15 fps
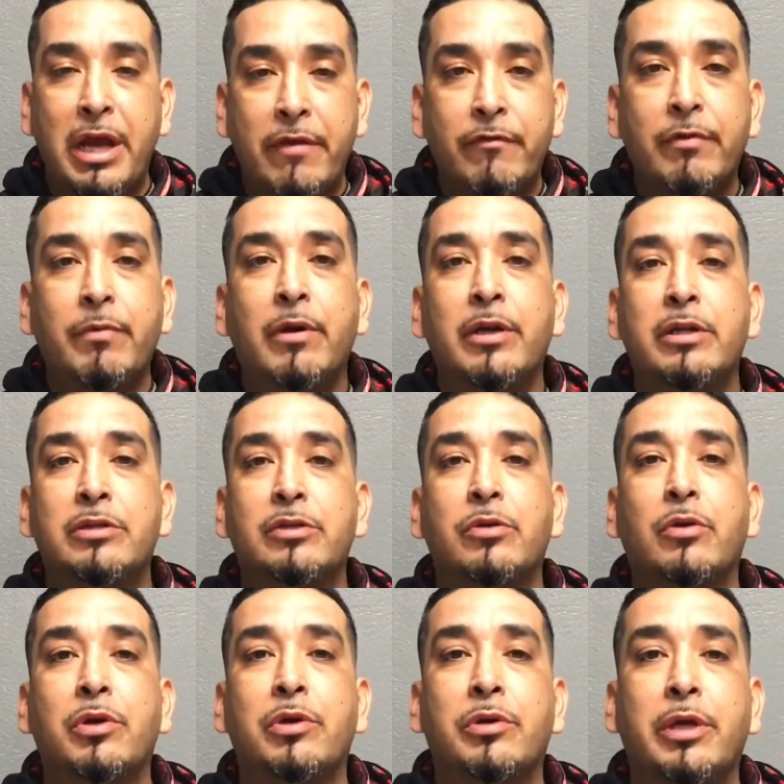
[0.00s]
everybody to
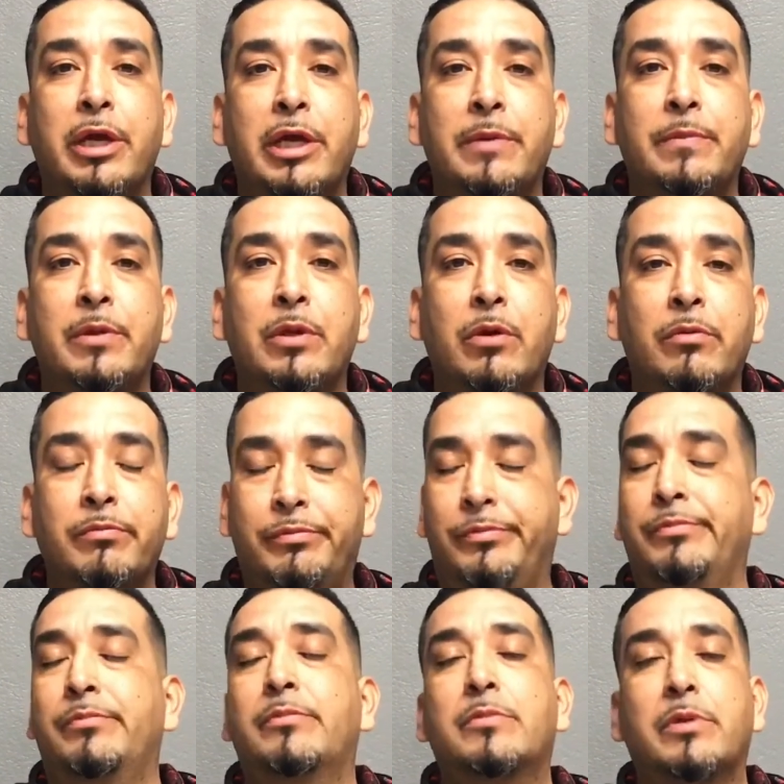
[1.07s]
know your name.
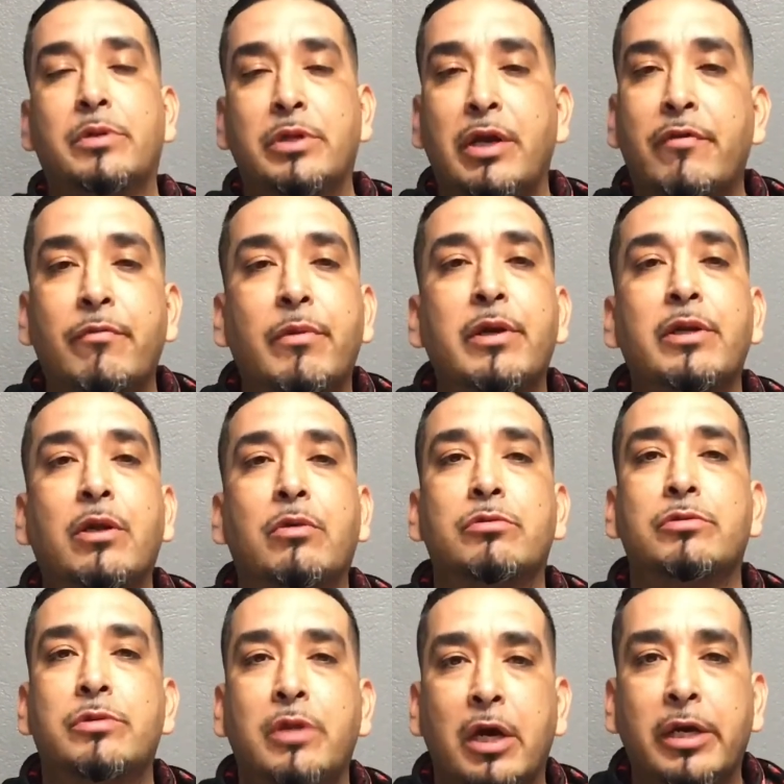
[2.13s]
Everybody knows
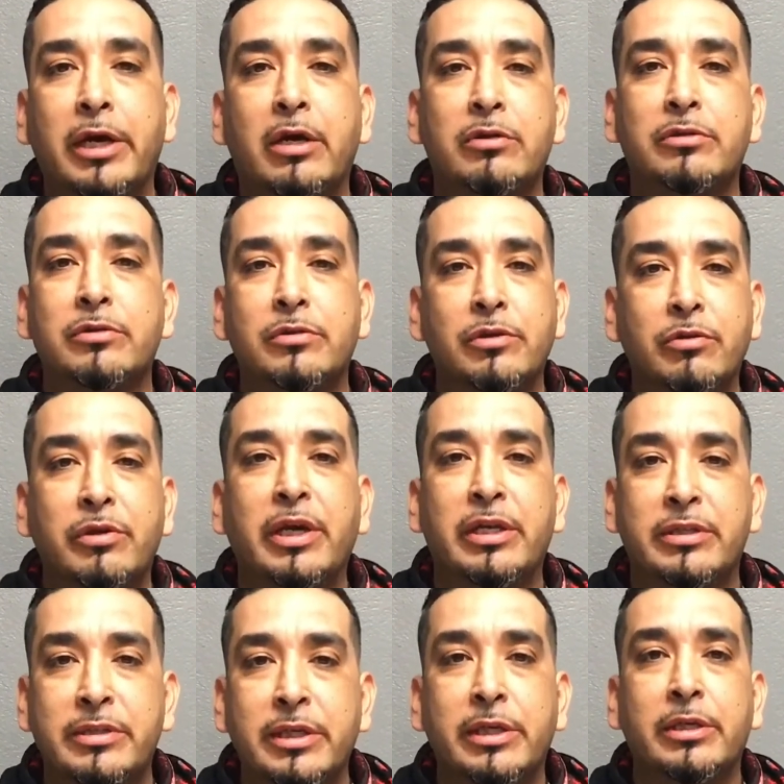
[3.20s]
knockouts. You
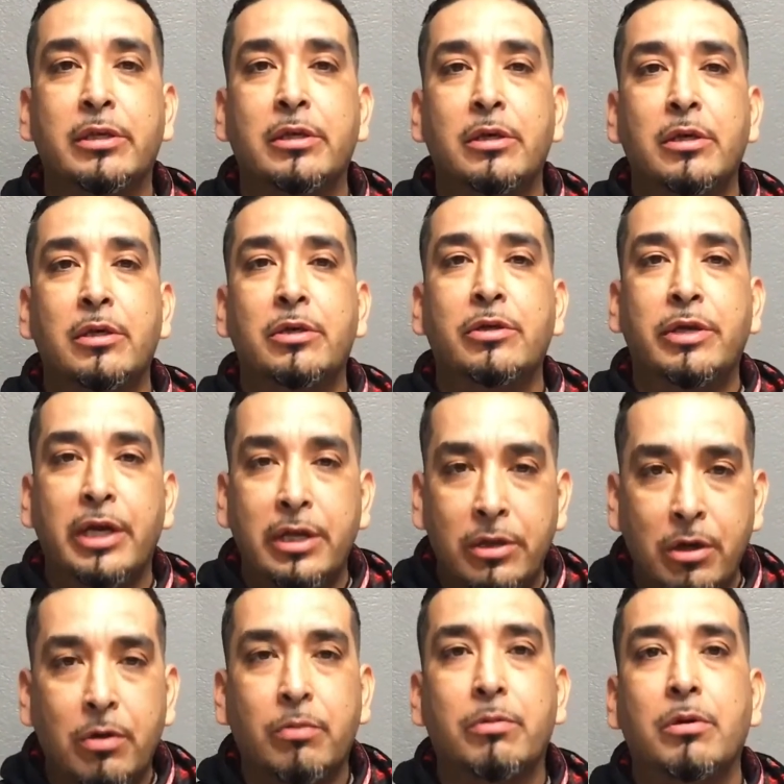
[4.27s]
get seen, you get
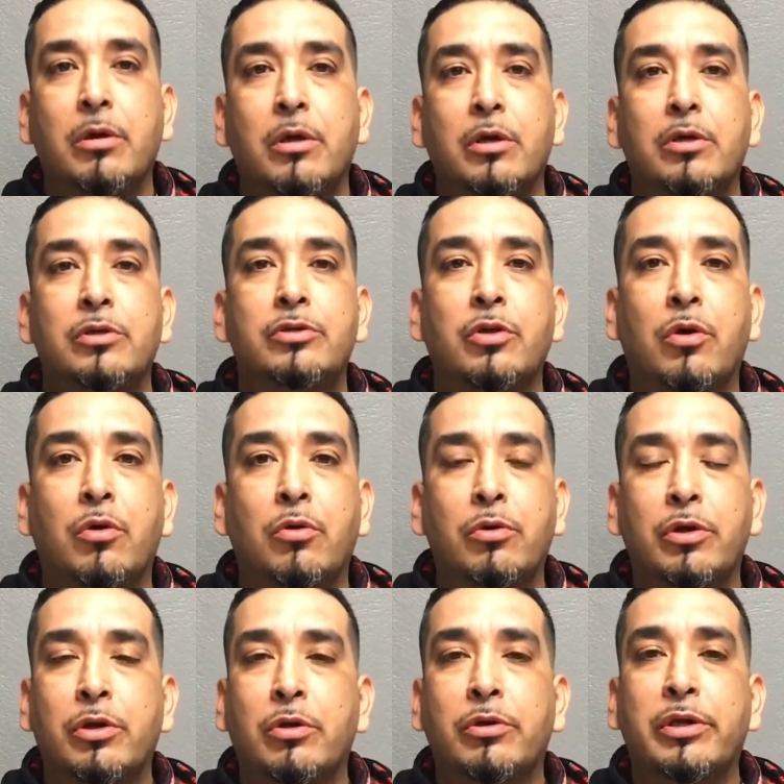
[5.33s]
known. So
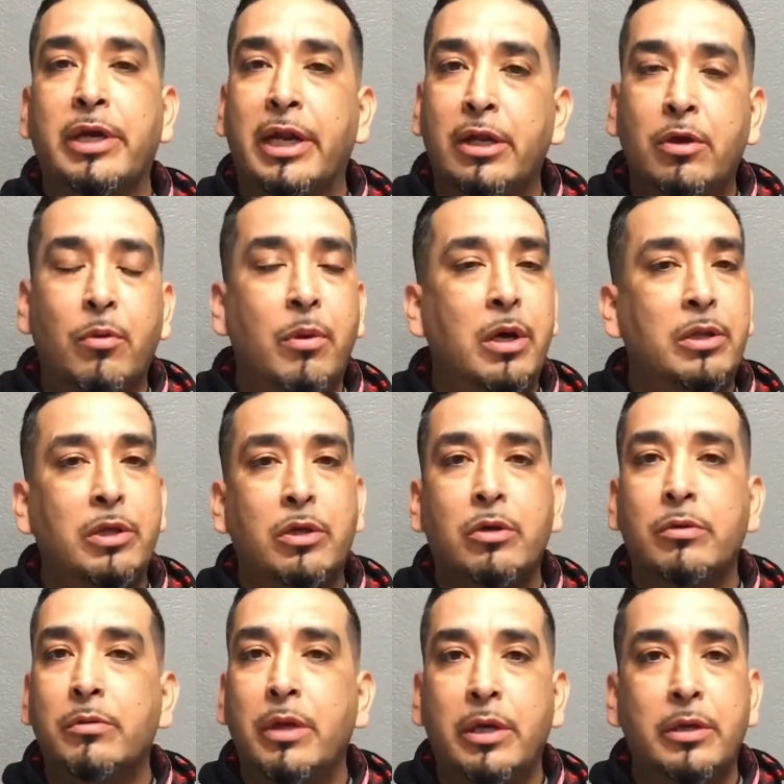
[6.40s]
you got to go out
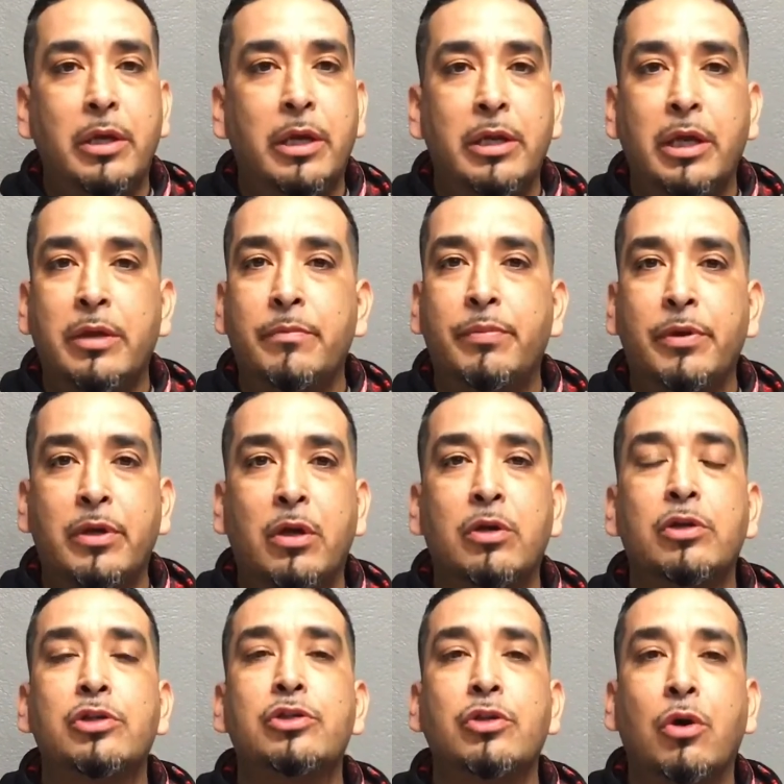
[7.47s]
there and put on
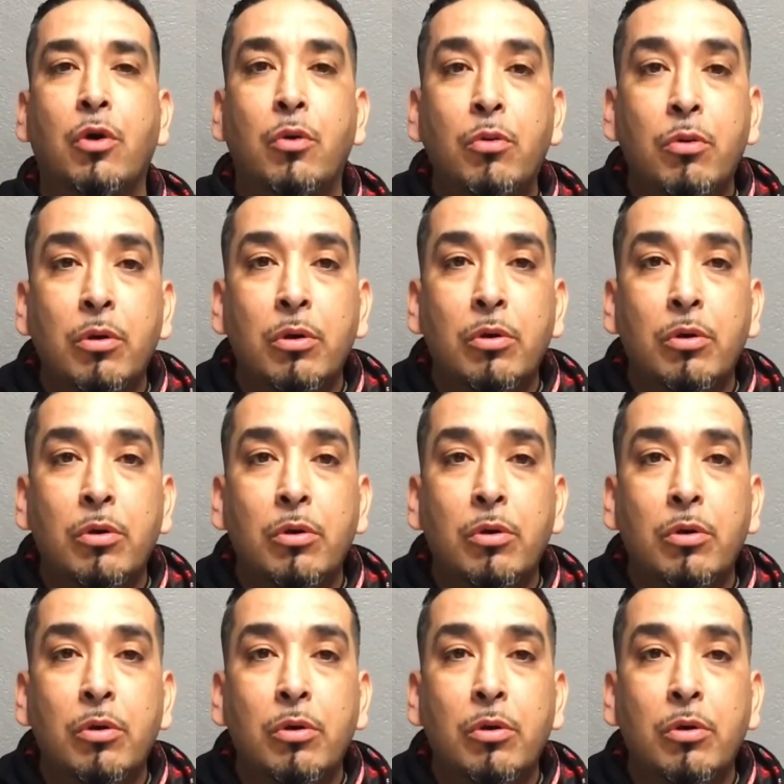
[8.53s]
a show,